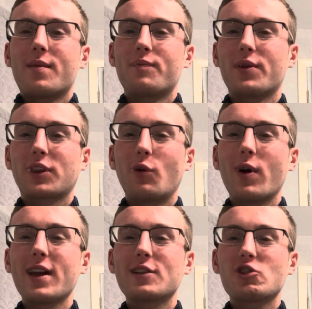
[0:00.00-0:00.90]
but the
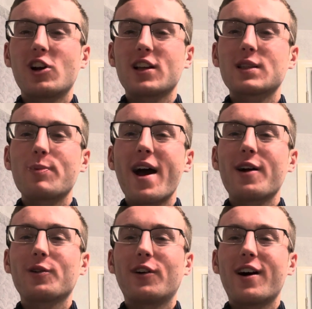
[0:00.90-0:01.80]
way it
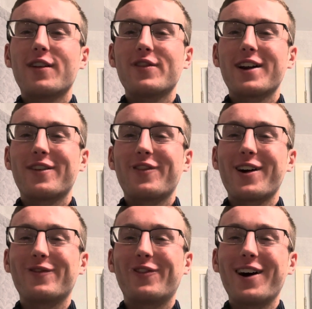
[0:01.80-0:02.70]
transpired, a lot of it I
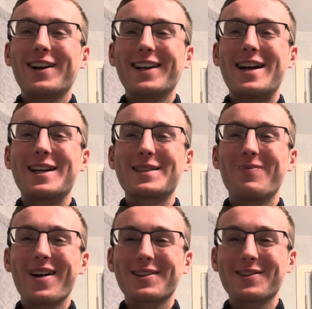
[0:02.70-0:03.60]
find funny,
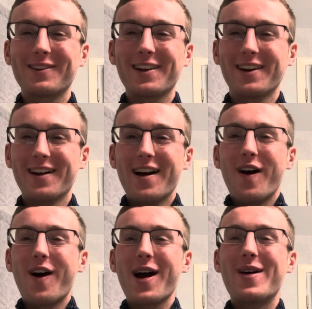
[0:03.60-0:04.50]
especially,
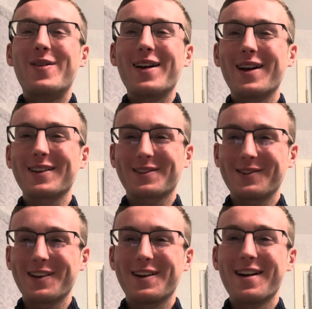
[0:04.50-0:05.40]

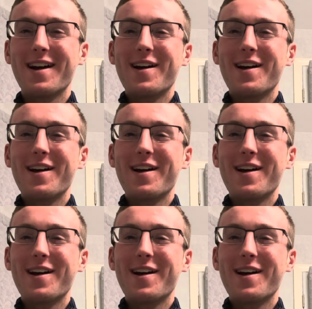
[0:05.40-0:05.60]
obviously,